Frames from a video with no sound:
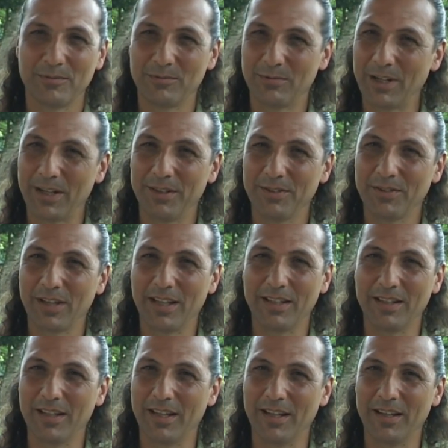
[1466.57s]
Right.
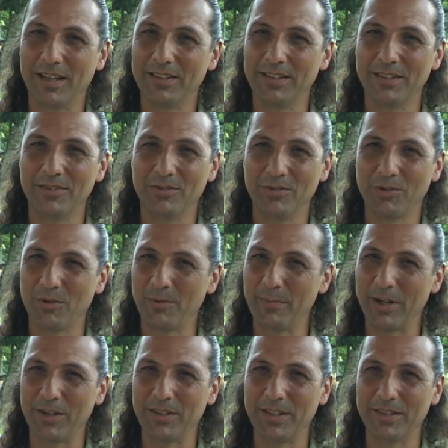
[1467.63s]
I didn't know
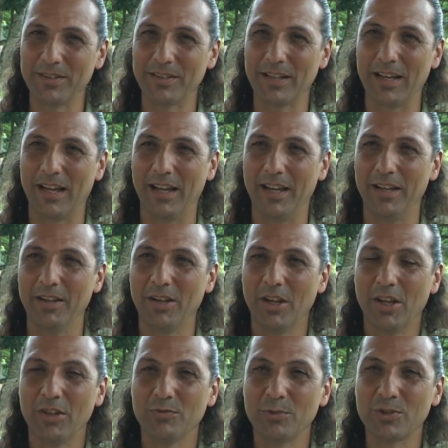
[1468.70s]
about it. I
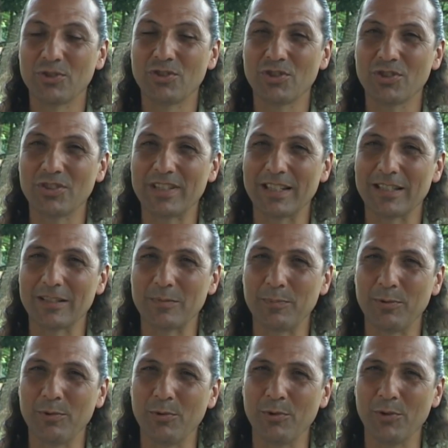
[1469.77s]
was just
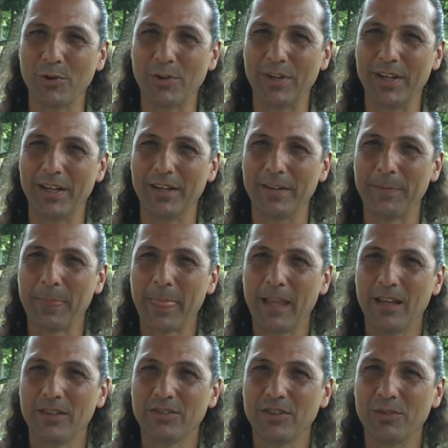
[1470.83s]
exploring
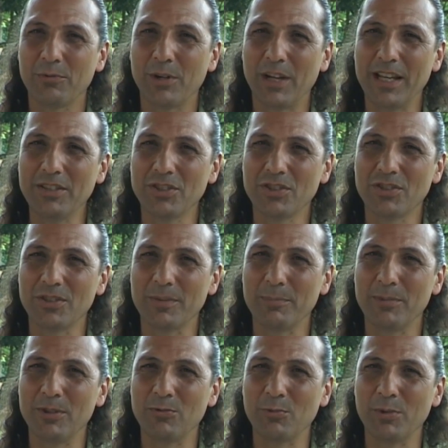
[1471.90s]
the relationship
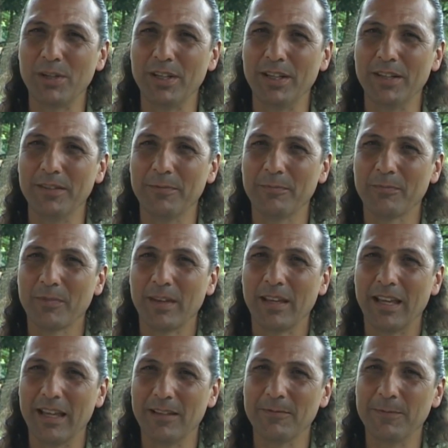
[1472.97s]
between
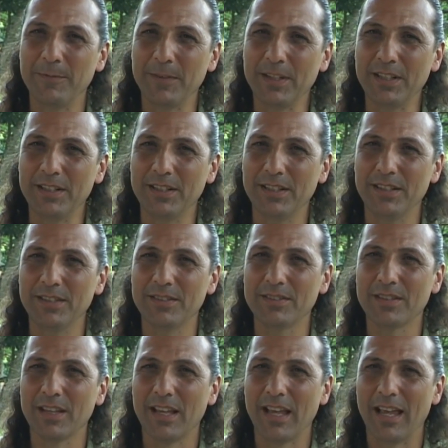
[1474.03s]

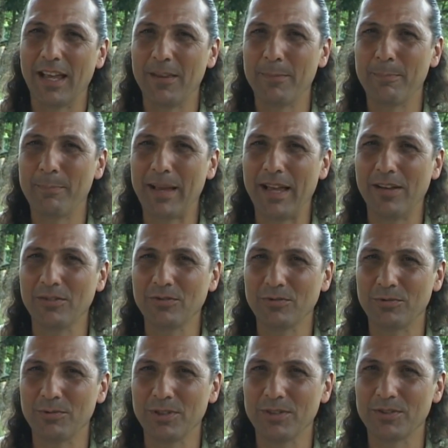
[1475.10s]
infinities and
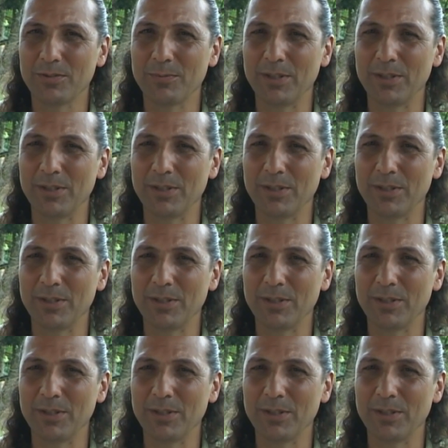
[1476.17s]
boundaries.